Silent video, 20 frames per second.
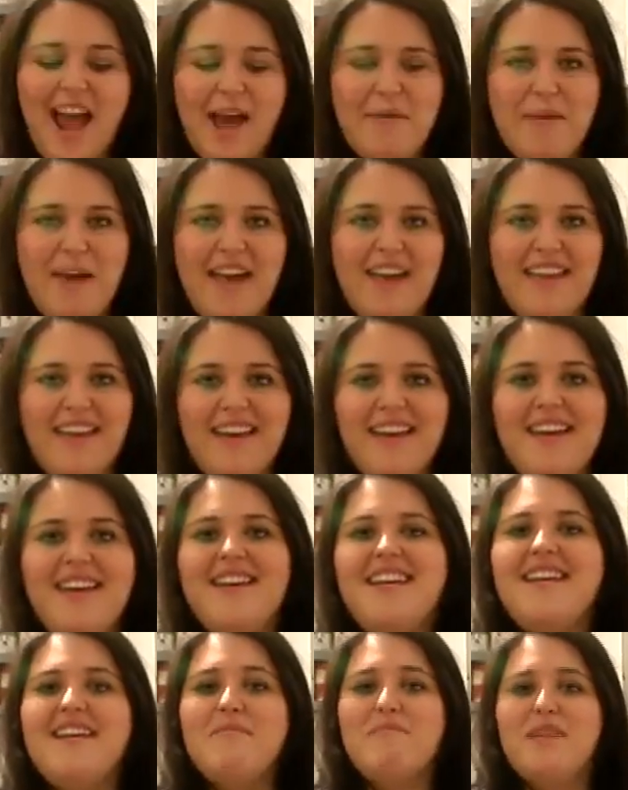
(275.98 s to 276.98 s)
I'm Allie,
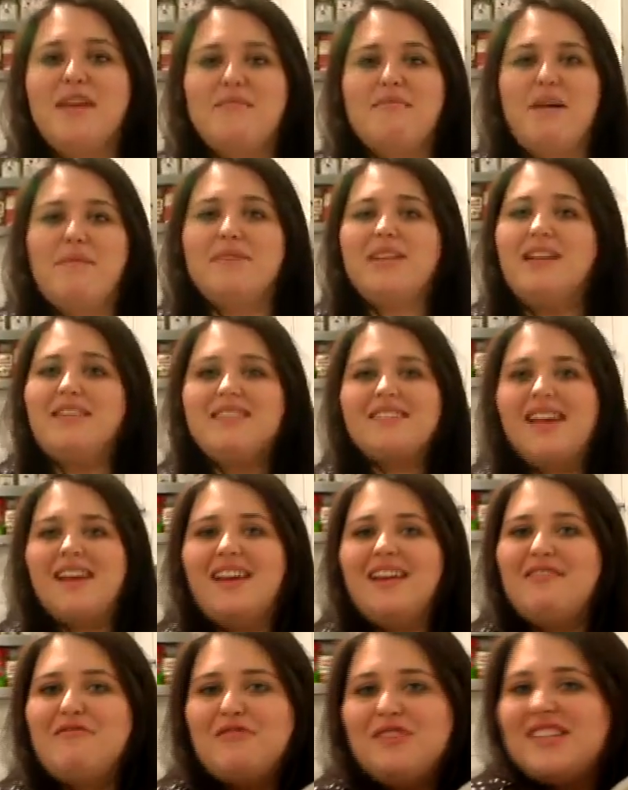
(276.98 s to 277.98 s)
me and my potato
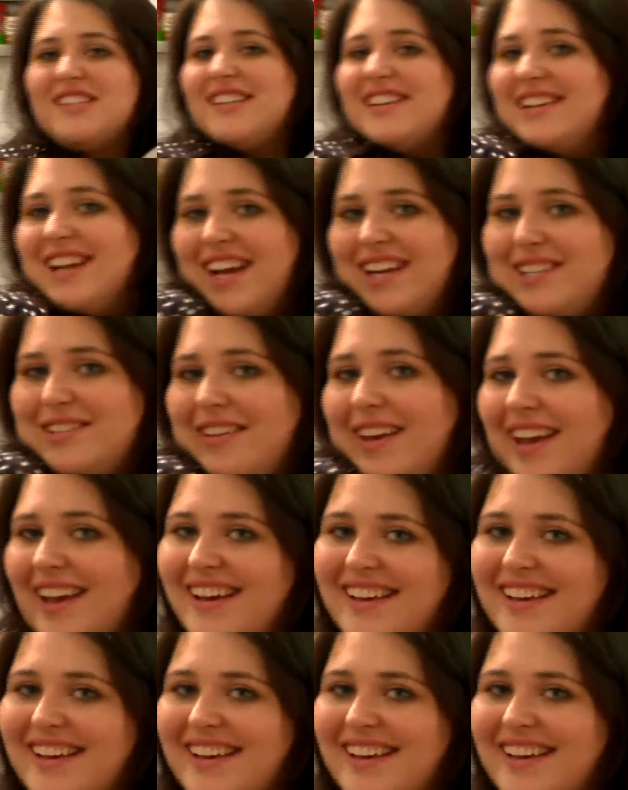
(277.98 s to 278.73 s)
salad. We'll see you next week.